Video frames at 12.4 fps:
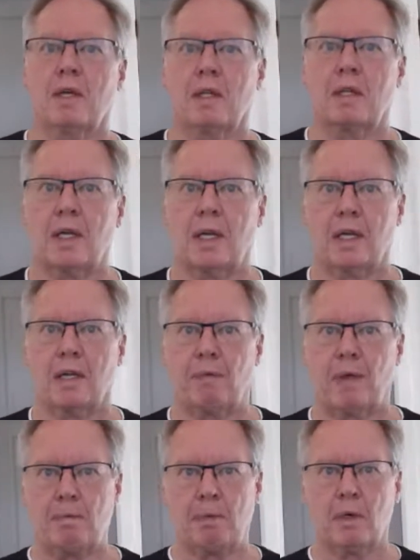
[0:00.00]
that if
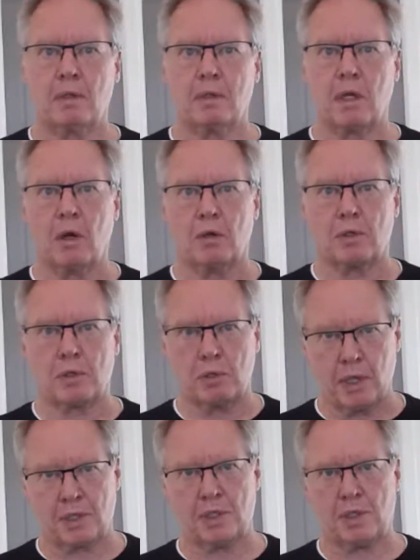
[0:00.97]
people don't
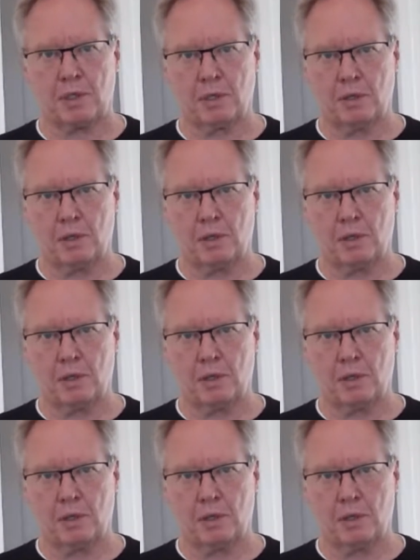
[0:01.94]
trust you,